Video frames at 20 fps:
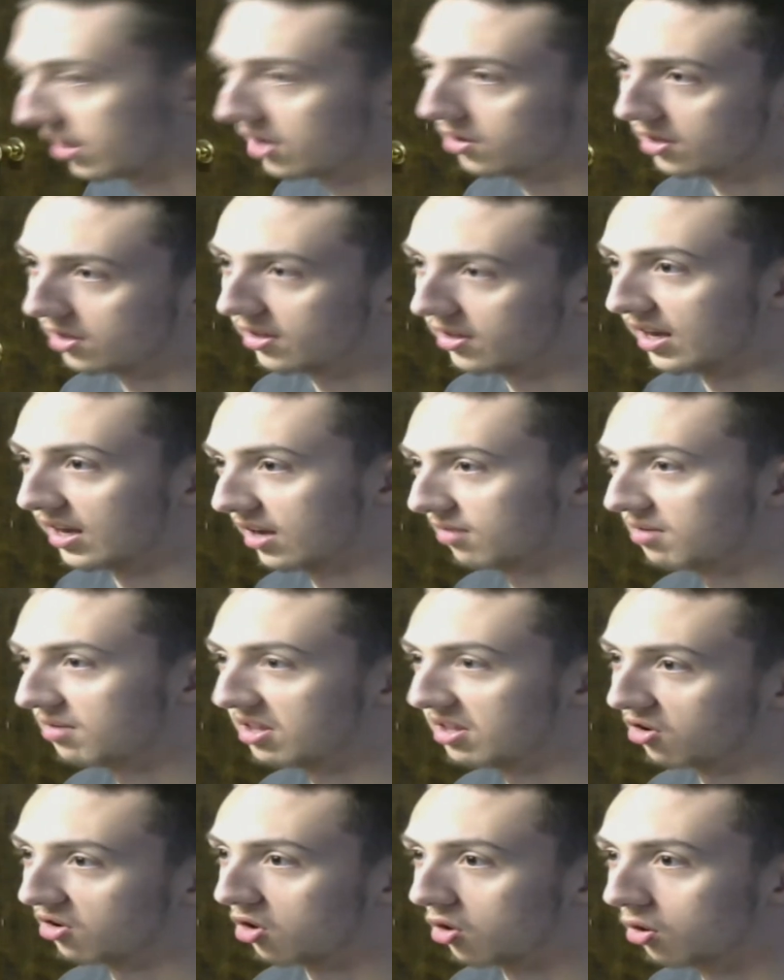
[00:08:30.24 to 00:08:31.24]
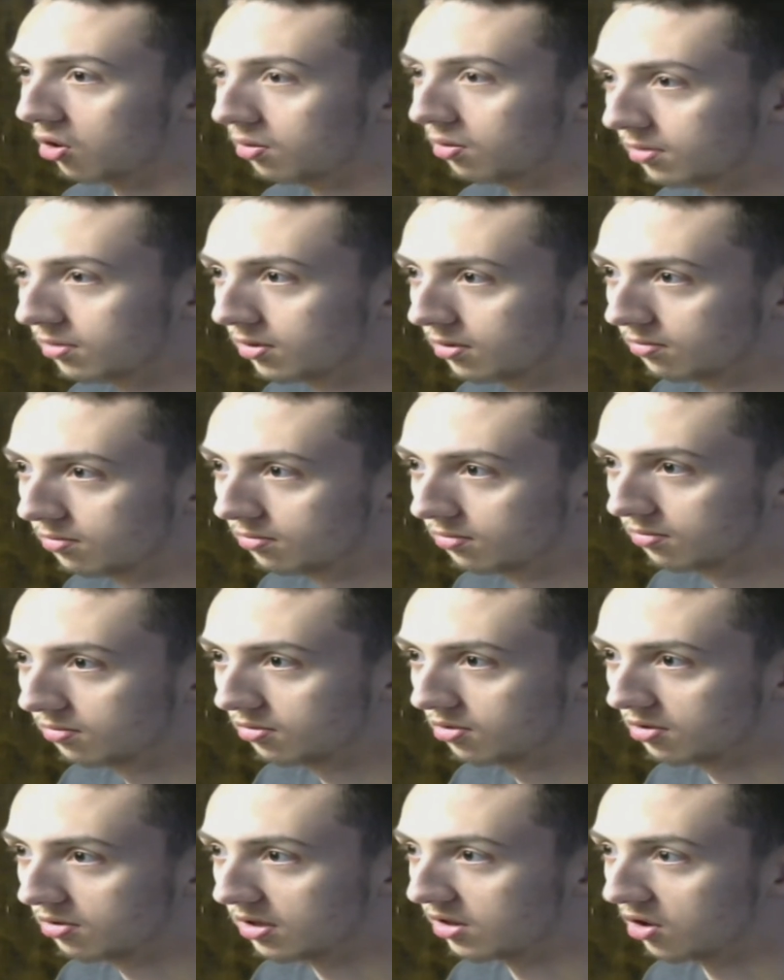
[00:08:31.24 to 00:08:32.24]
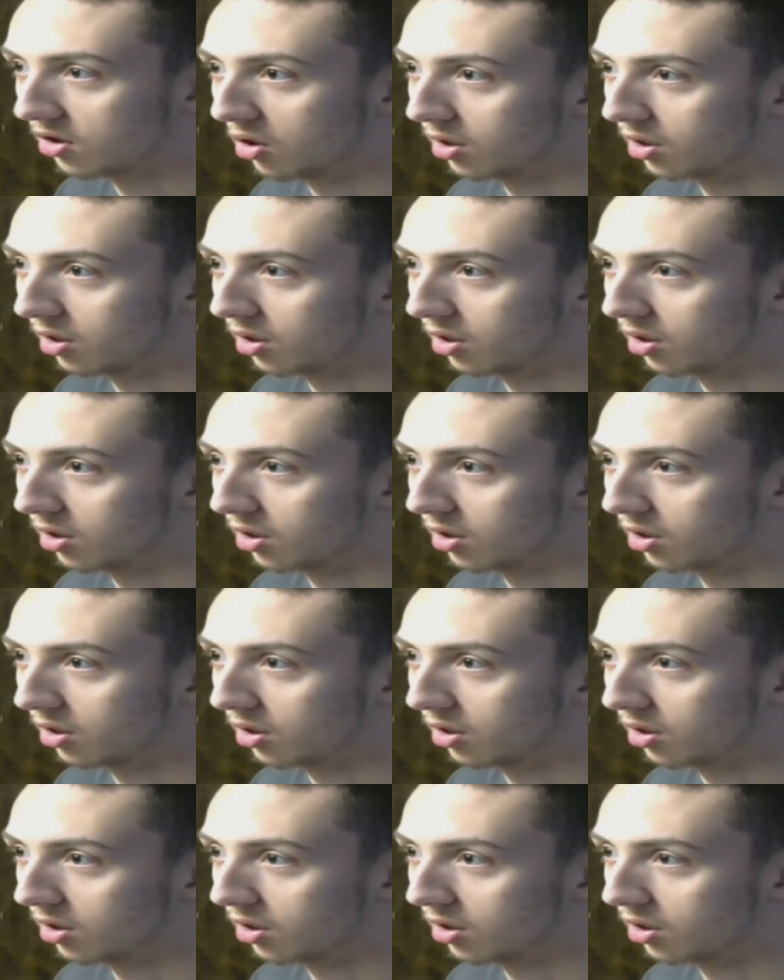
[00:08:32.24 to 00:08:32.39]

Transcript: out it's a girl. The